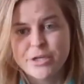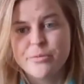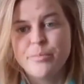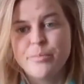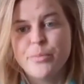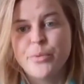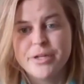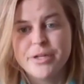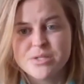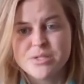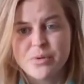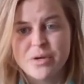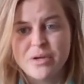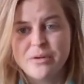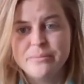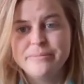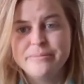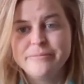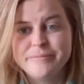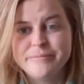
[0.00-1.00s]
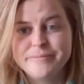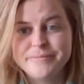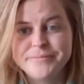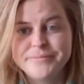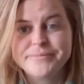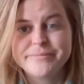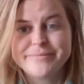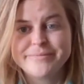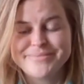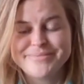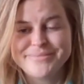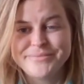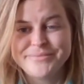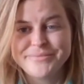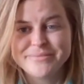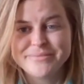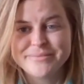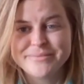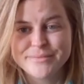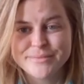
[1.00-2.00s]
they're still going to be on the reef
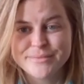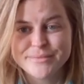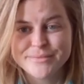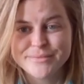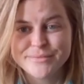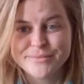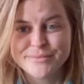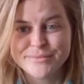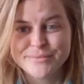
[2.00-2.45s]
eating all of